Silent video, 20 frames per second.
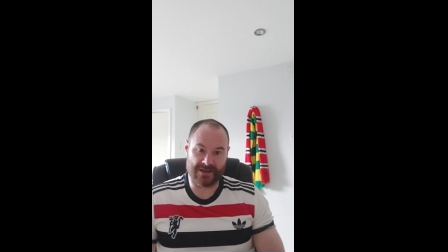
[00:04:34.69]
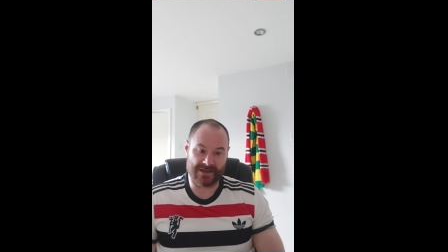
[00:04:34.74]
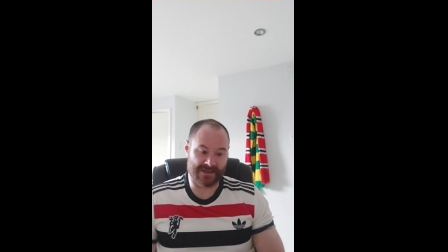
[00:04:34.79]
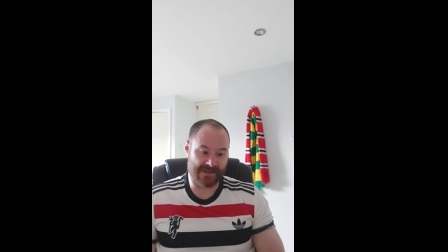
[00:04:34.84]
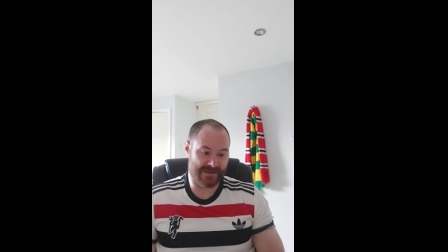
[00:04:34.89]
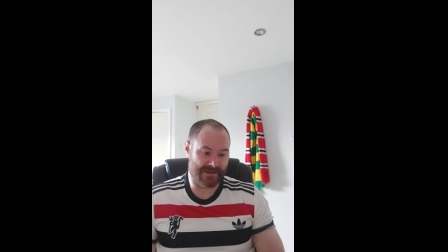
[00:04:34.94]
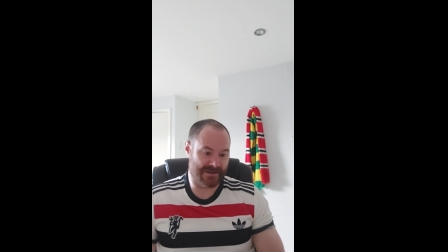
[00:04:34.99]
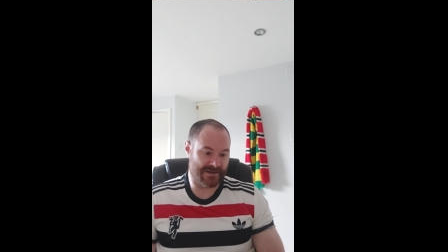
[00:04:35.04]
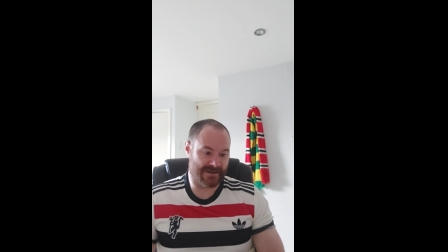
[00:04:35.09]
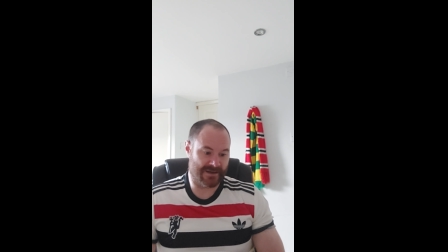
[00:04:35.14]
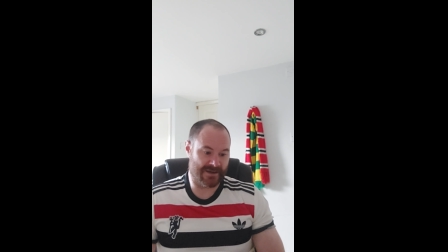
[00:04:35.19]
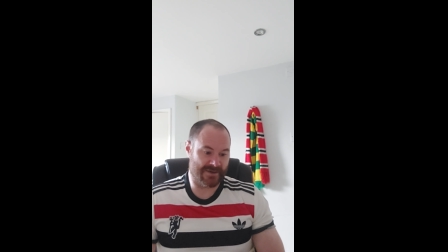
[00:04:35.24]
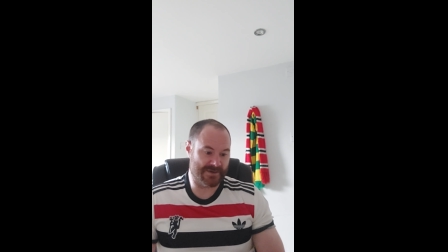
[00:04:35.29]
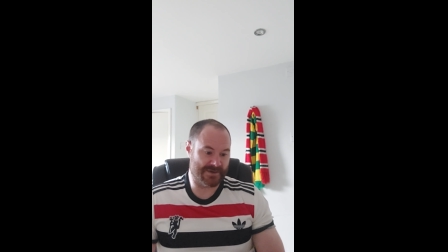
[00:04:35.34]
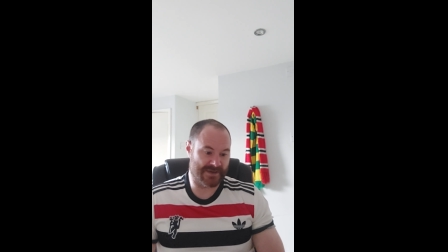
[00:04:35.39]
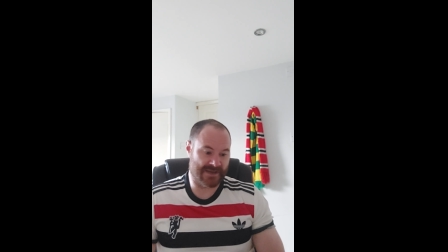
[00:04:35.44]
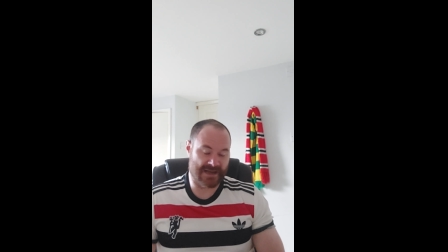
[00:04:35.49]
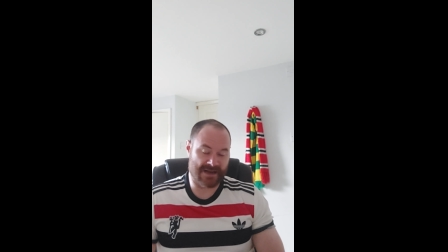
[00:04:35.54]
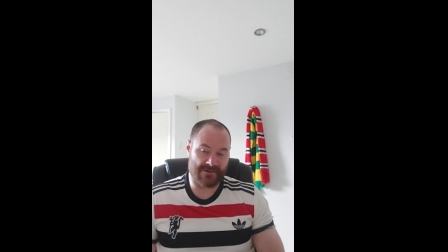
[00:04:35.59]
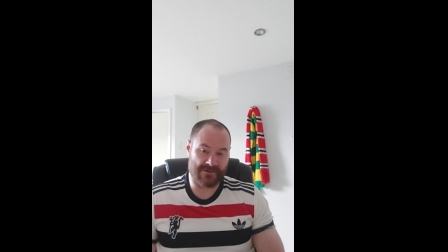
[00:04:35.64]
I didn't think it was
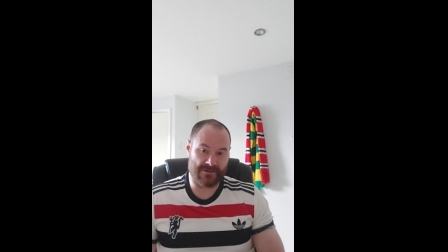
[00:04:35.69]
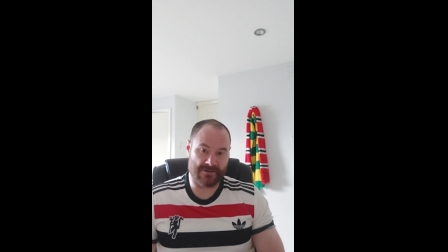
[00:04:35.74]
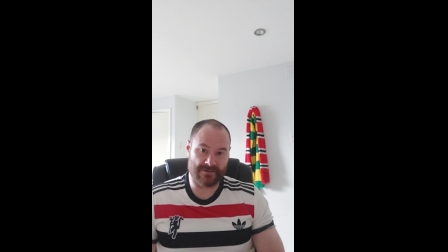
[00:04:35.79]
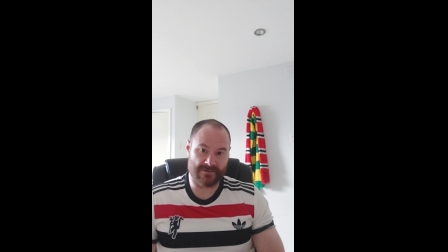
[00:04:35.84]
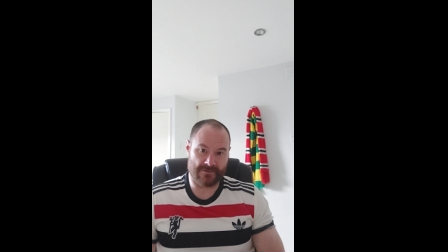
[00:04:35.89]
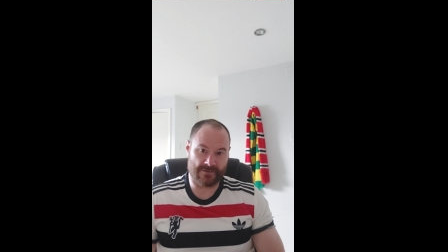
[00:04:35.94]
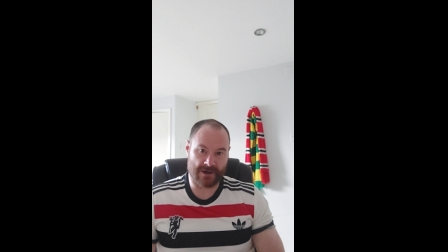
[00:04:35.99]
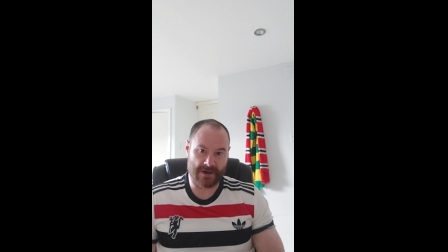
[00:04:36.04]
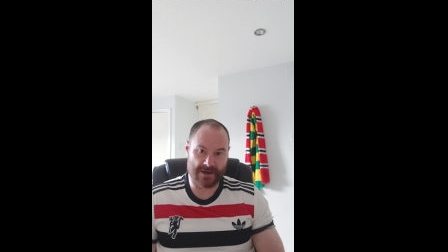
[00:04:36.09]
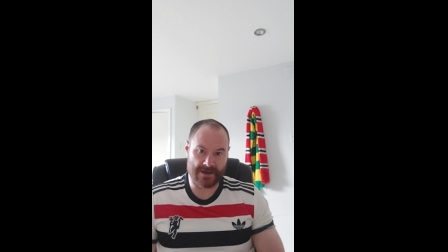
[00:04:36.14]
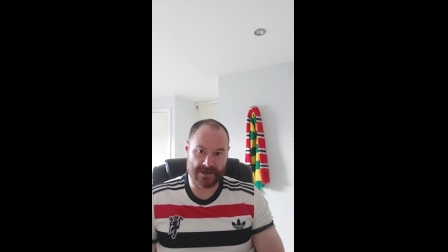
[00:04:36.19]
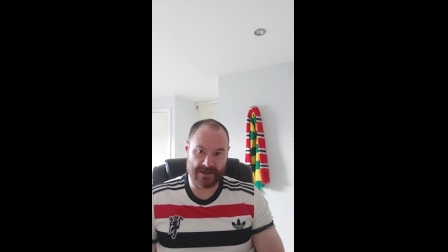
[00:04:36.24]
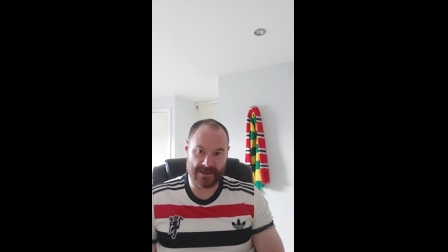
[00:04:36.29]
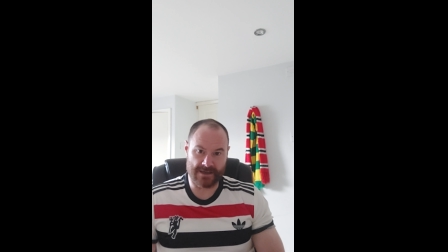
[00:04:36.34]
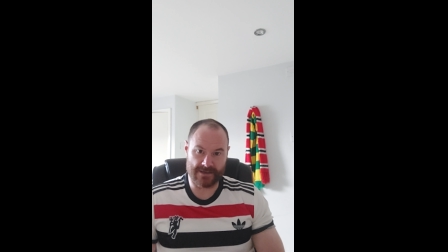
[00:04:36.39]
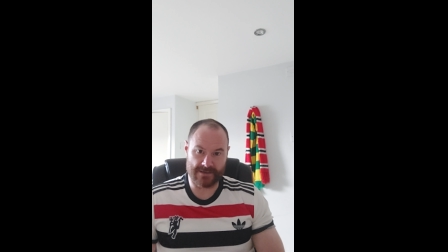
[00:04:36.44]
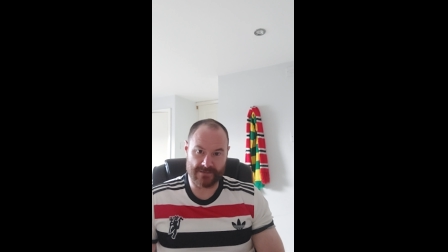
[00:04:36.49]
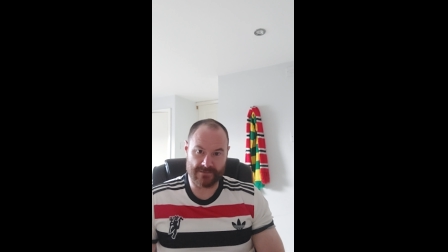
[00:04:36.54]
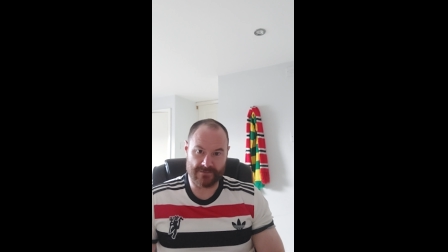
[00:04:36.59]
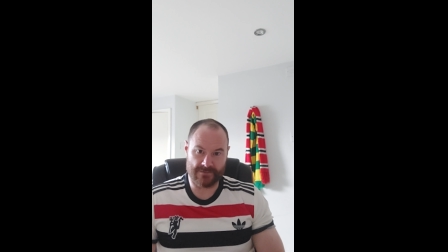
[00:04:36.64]
an area of great
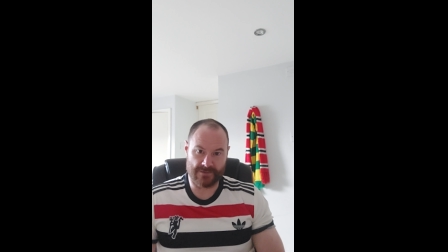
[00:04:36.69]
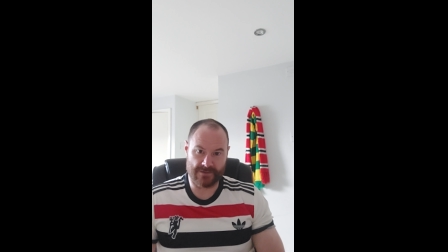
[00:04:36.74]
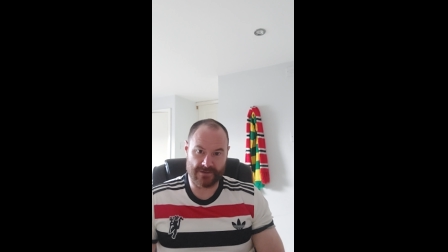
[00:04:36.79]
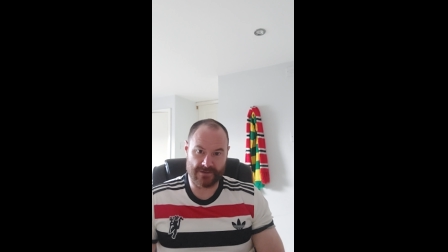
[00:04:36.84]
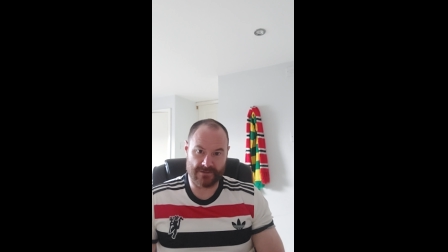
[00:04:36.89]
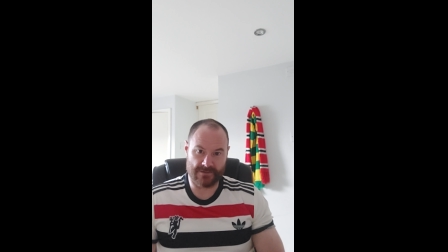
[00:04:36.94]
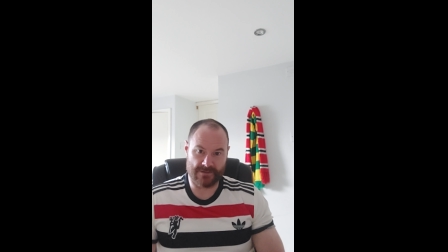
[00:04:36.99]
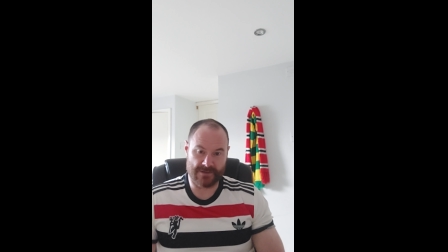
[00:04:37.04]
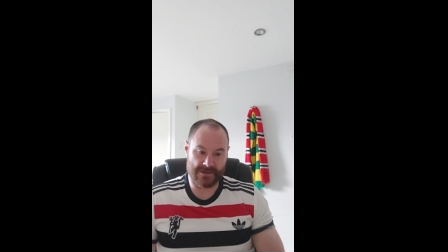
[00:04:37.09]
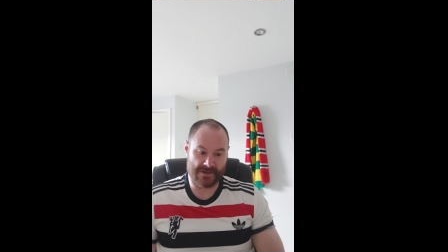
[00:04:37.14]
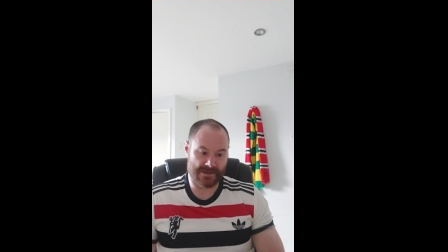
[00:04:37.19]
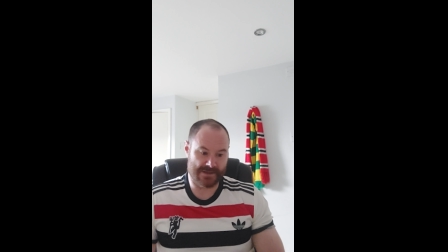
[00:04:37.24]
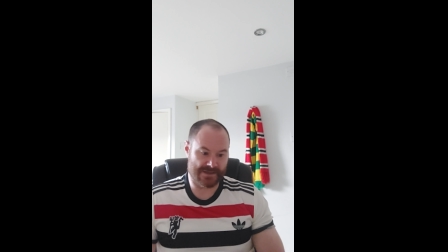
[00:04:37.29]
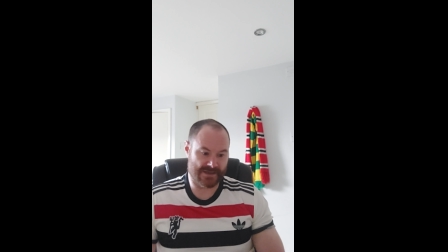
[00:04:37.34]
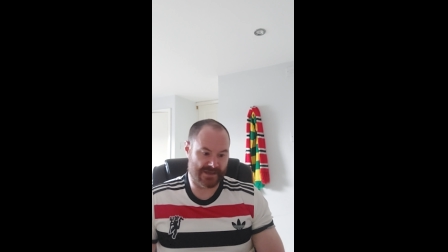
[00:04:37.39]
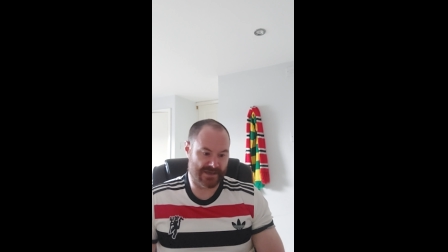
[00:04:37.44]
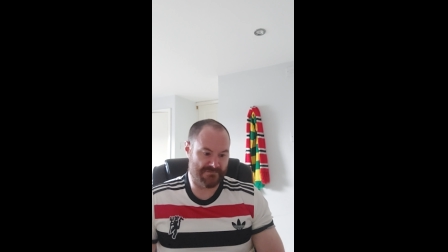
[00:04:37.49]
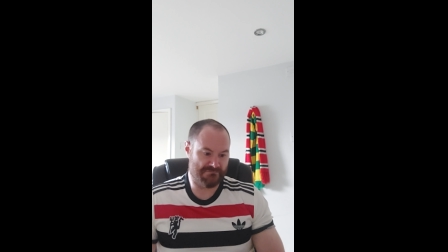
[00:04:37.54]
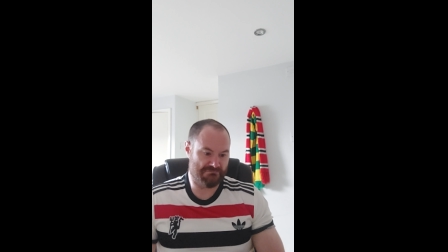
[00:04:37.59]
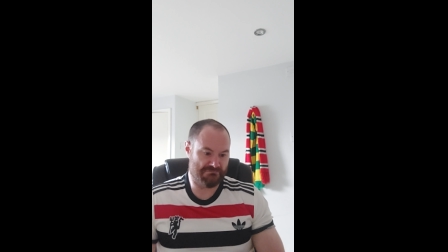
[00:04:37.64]
need within the
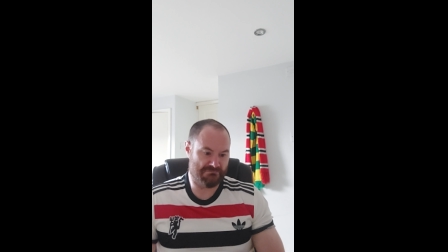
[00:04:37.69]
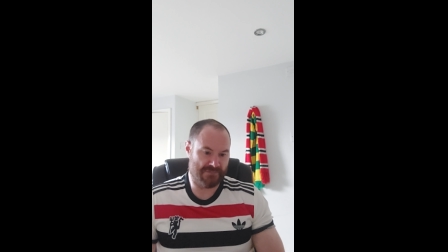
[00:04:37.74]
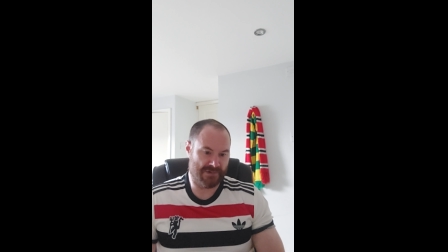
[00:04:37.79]
team.